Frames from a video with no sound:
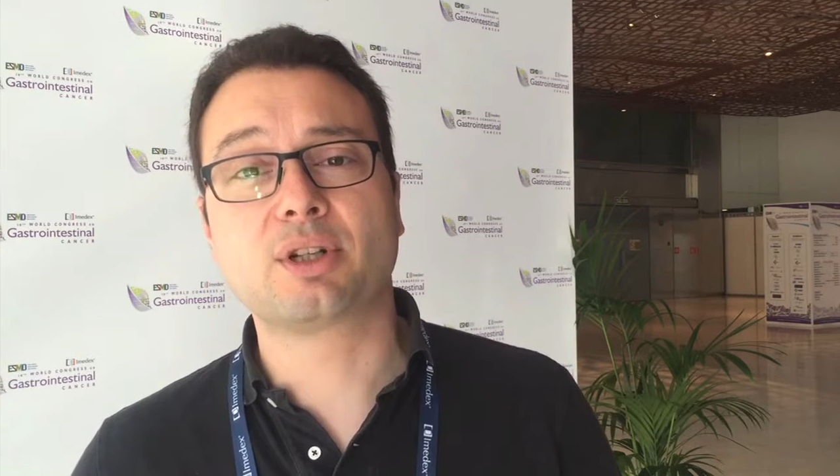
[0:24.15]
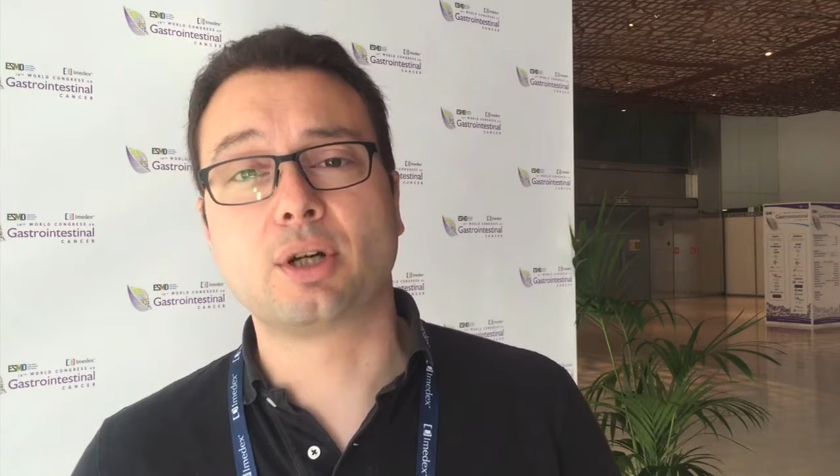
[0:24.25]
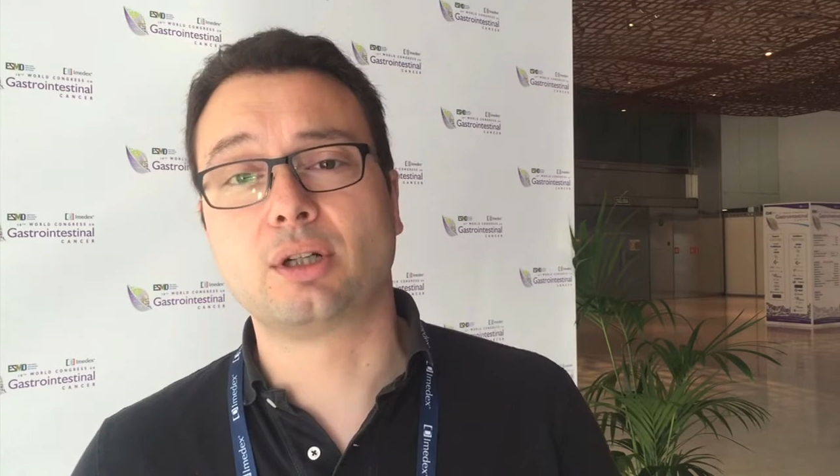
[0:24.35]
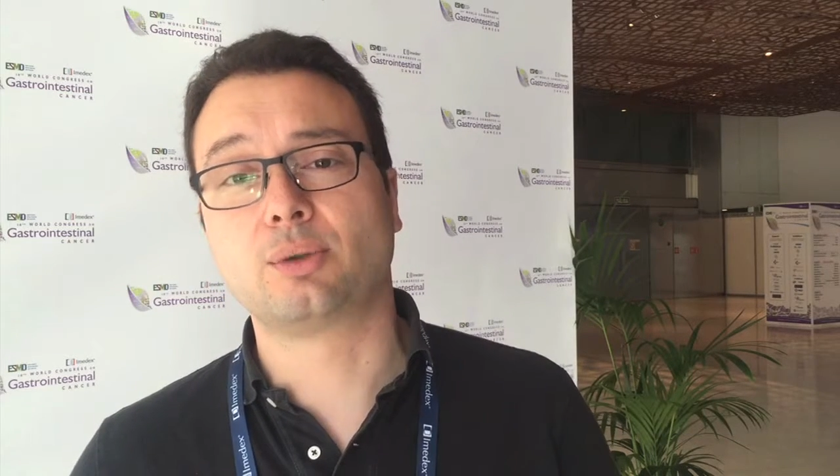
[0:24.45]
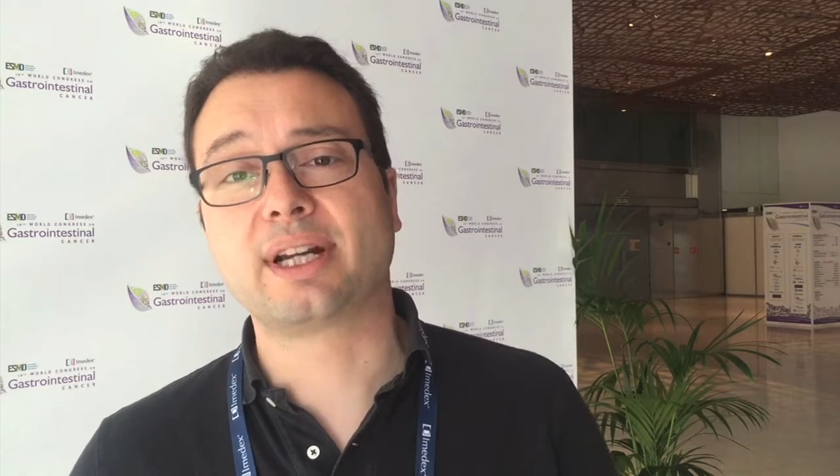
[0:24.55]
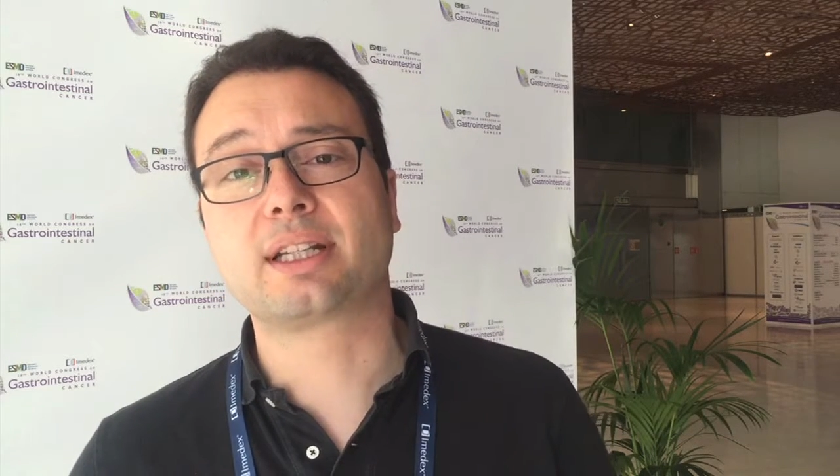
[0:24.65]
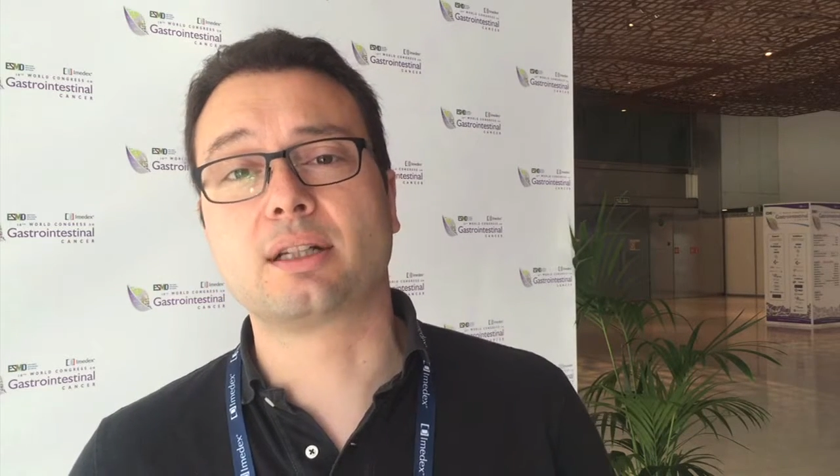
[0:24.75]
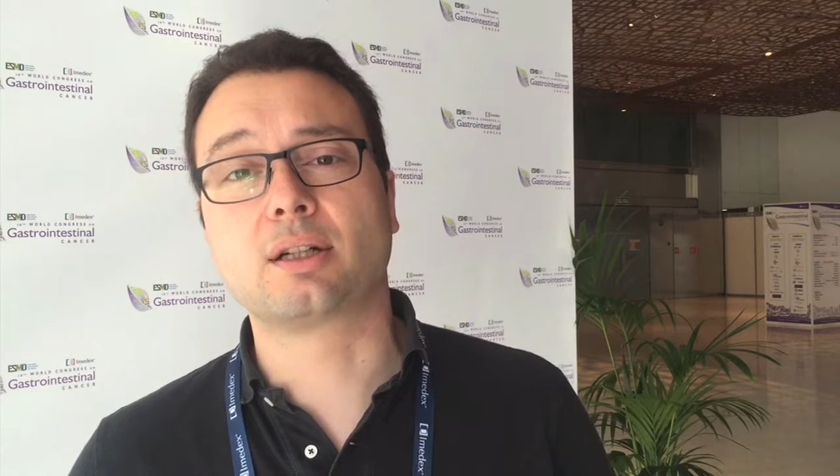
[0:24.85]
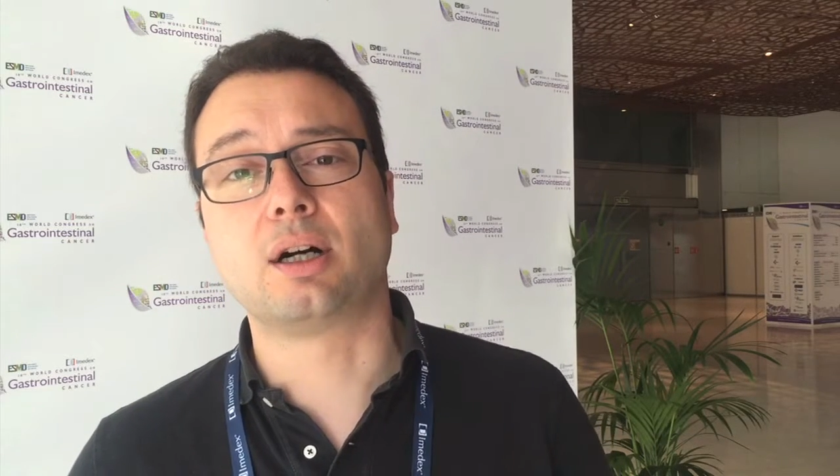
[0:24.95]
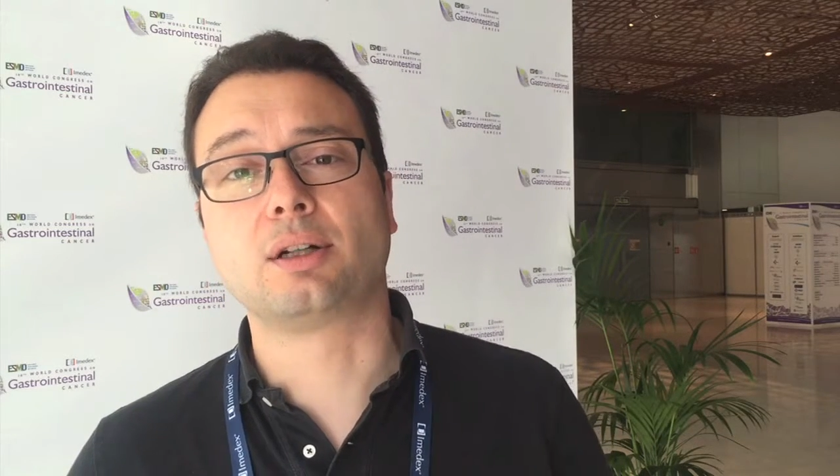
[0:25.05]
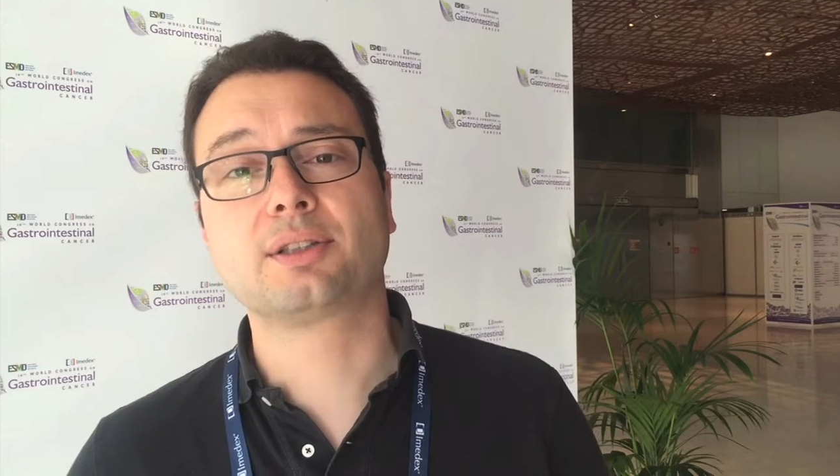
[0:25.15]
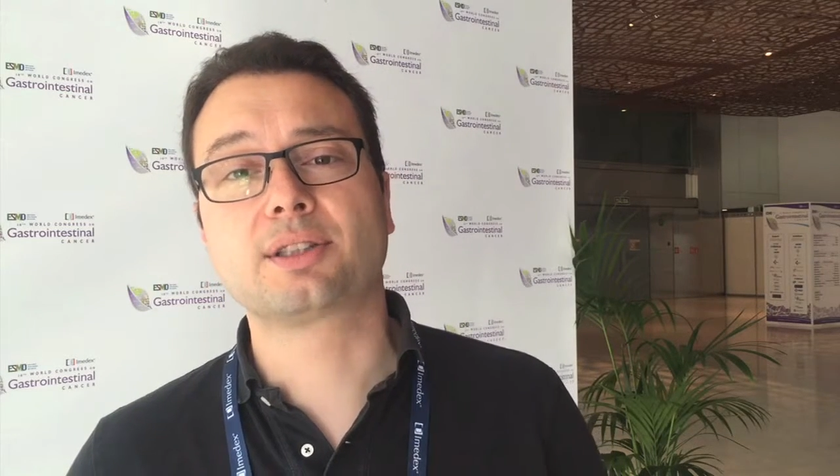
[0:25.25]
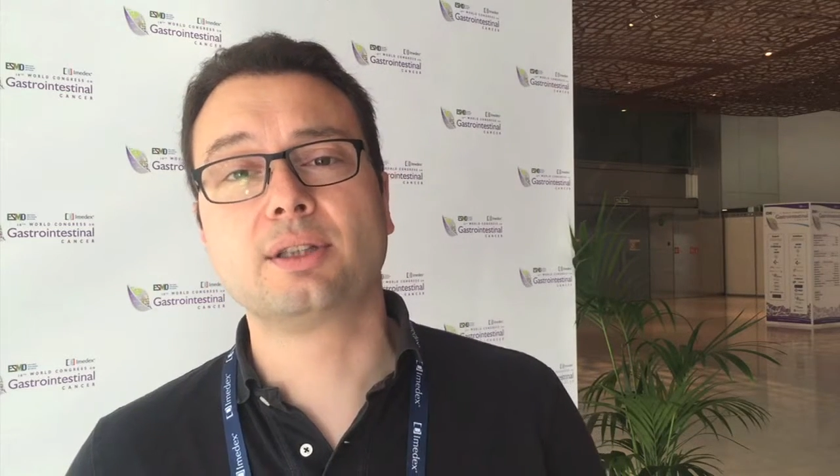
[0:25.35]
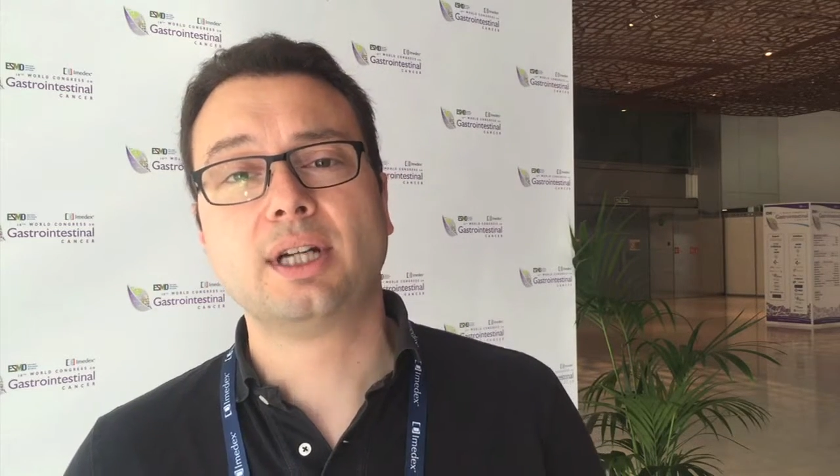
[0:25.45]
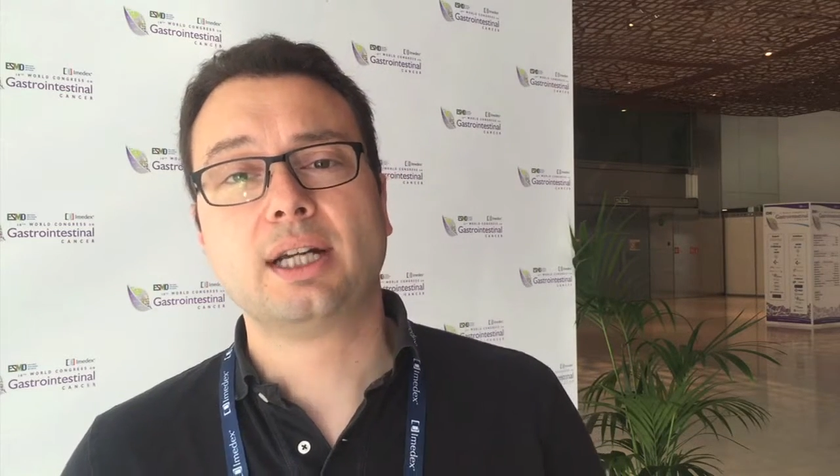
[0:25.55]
colorectal cancer.